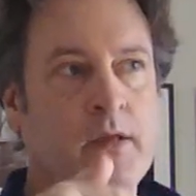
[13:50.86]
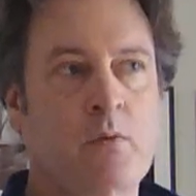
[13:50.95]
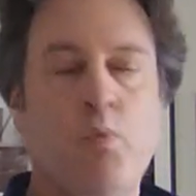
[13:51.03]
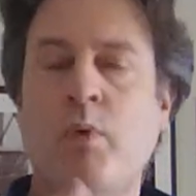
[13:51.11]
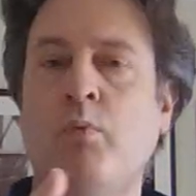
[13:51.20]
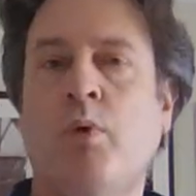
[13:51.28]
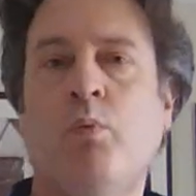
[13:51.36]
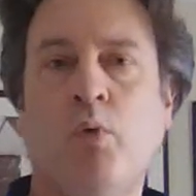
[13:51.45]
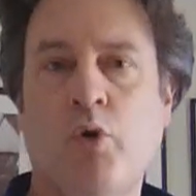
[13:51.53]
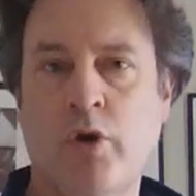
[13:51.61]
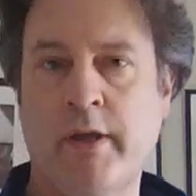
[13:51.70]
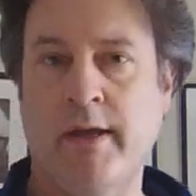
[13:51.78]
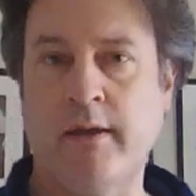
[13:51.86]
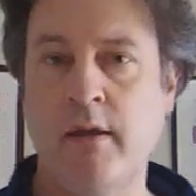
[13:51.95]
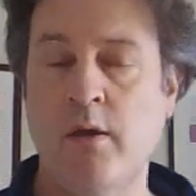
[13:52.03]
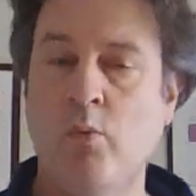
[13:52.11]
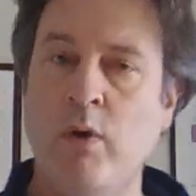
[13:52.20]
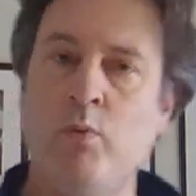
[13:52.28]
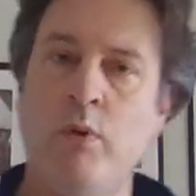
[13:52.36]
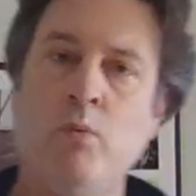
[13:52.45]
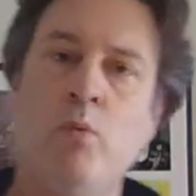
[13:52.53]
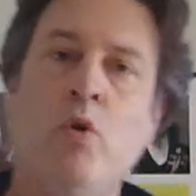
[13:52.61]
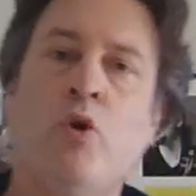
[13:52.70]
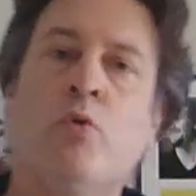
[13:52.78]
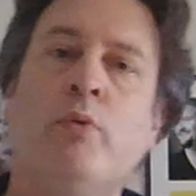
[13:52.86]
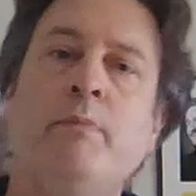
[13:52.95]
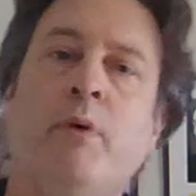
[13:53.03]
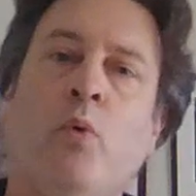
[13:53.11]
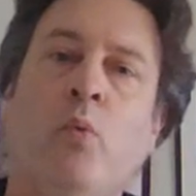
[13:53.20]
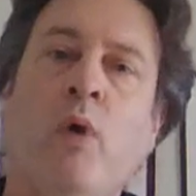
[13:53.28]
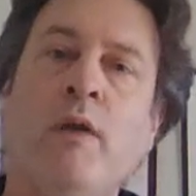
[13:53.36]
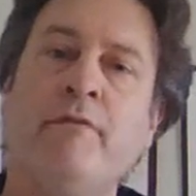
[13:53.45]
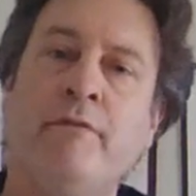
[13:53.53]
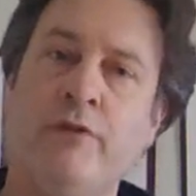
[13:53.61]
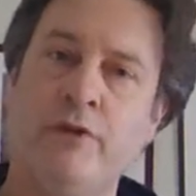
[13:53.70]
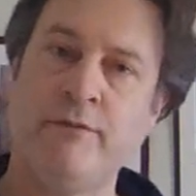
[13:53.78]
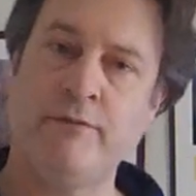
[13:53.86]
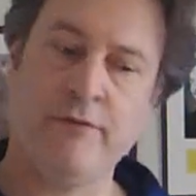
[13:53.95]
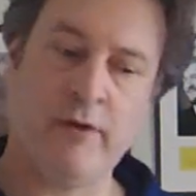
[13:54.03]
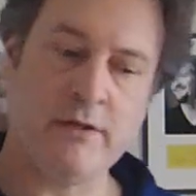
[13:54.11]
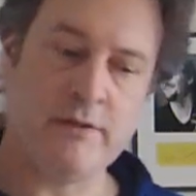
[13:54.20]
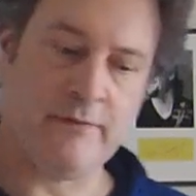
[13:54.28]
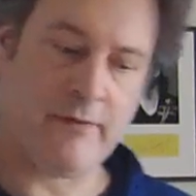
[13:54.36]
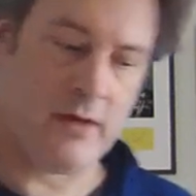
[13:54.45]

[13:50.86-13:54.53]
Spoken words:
when we're walking. When we walk, we put 1 foot in front of